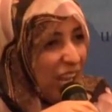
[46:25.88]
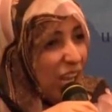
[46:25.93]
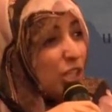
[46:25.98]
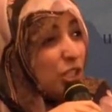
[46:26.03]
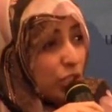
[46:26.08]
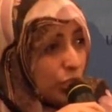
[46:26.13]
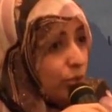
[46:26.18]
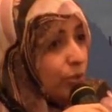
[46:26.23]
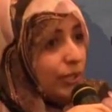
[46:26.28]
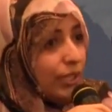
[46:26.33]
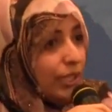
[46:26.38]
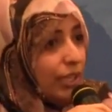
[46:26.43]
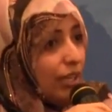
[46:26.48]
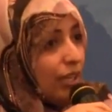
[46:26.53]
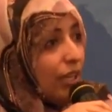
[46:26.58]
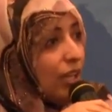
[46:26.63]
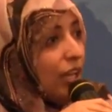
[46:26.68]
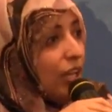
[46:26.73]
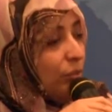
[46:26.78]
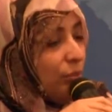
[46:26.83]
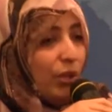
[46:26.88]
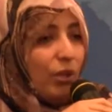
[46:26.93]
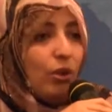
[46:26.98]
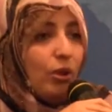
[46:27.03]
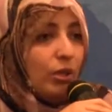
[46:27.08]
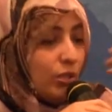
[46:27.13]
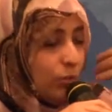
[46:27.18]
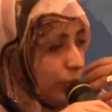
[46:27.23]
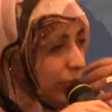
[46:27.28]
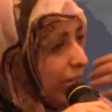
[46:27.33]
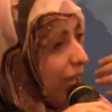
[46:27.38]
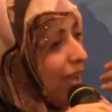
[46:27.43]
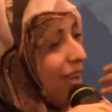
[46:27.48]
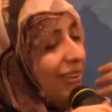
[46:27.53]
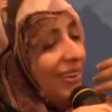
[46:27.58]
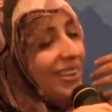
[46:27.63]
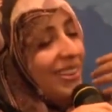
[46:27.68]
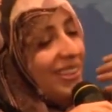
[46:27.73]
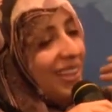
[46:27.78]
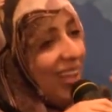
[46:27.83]
history. Because we
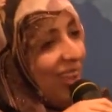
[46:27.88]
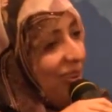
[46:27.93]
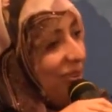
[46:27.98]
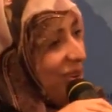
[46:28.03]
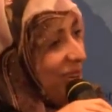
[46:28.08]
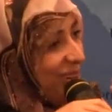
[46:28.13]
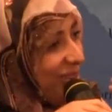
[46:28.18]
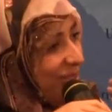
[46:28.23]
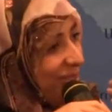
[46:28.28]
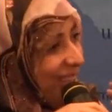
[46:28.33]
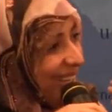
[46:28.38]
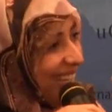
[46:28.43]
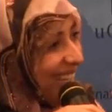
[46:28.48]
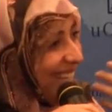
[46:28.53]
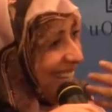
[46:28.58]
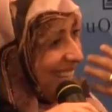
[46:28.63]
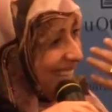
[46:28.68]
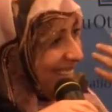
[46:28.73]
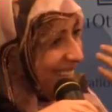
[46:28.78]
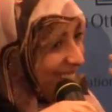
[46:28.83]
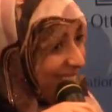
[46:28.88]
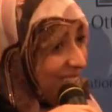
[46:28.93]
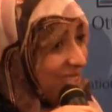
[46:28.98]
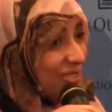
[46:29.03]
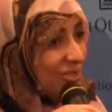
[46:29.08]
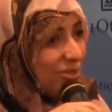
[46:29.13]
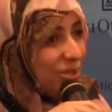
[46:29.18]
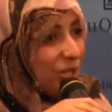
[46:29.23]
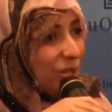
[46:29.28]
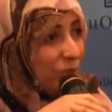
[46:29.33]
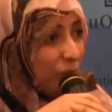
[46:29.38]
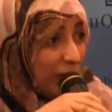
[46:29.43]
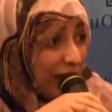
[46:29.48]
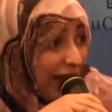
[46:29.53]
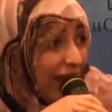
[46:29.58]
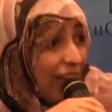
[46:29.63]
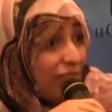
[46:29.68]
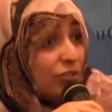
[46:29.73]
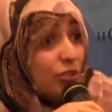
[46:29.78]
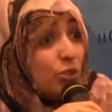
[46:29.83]
are in our history, we
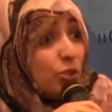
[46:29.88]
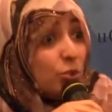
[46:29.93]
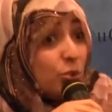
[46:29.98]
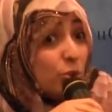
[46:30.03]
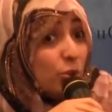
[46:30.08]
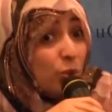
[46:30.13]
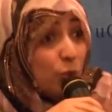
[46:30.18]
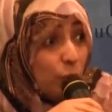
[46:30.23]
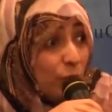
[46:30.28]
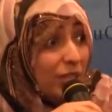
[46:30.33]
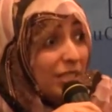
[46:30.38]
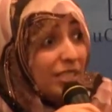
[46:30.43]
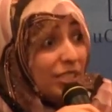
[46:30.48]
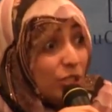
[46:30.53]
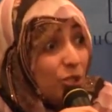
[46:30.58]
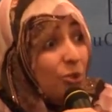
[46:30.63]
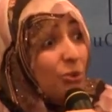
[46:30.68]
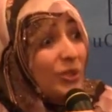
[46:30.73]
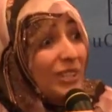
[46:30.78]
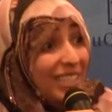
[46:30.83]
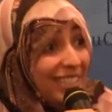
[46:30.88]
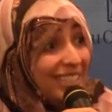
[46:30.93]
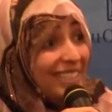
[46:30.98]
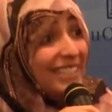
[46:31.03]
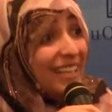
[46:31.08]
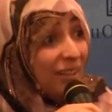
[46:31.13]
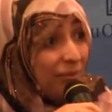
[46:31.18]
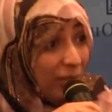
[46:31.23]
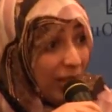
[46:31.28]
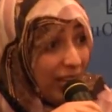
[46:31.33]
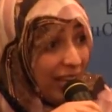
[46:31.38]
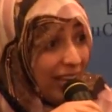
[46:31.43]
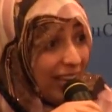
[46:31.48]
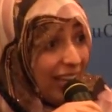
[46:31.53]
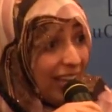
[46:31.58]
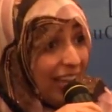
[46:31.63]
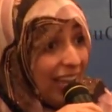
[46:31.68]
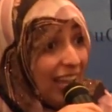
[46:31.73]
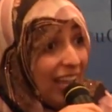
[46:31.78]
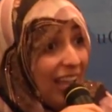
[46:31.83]
have 2 queens who lead Yemen,
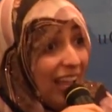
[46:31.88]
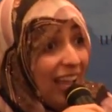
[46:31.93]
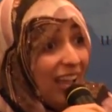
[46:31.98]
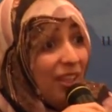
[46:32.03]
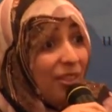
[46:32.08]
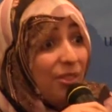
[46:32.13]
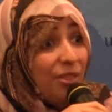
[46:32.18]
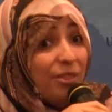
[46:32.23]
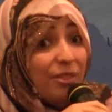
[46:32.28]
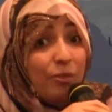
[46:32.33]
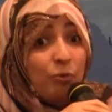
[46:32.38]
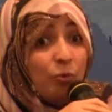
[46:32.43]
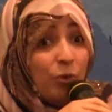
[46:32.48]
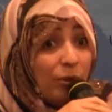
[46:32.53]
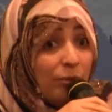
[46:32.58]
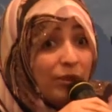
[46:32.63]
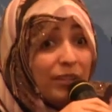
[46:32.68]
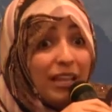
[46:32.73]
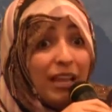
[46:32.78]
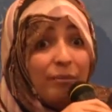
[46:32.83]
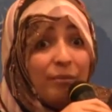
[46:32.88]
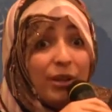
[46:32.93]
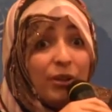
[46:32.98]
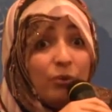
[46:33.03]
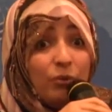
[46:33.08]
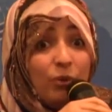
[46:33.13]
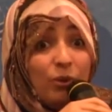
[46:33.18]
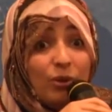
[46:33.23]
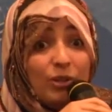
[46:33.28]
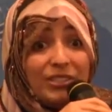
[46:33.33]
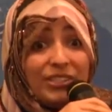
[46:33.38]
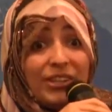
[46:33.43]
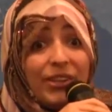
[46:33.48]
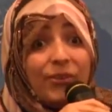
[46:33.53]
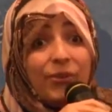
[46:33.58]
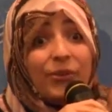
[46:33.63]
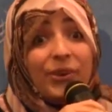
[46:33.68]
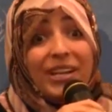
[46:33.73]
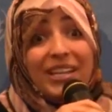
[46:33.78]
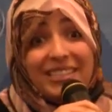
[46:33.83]
and well, Yemen was a
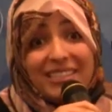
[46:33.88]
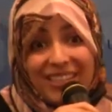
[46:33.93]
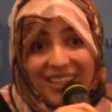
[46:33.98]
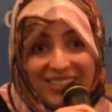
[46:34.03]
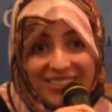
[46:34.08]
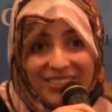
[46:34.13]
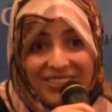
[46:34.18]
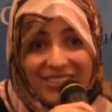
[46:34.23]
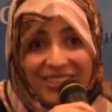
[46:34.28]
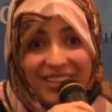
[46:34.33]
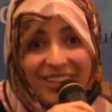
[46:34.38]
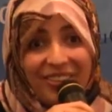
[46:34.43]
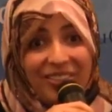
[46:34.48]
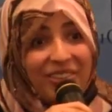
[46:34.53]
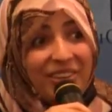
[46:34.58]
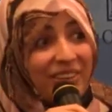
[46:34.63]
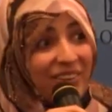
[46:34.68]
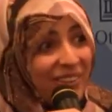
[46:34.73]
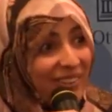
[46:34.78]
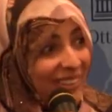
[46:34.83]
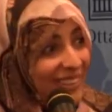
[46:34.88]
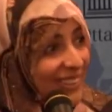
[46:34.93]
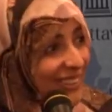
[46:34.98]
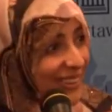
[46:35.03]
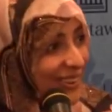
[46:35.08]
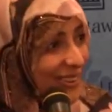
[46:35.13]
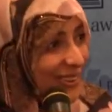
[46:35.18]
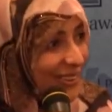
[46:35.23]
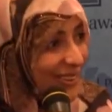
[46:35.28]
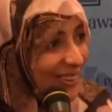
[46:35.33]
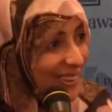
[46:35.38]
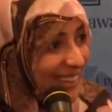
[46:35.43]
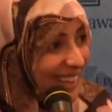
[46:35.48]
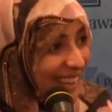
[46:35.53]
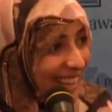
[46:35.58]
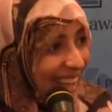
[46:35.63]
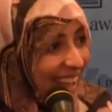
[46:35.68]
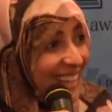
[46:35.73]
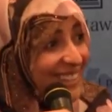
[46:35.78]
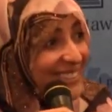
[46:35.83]
great country Yemen
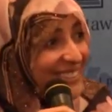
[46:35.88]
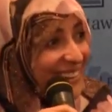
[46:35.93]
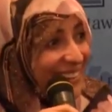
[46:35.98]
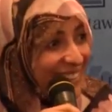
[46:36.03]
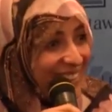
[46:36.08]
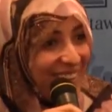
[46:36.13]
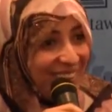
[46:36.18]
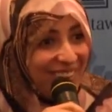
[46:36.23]
was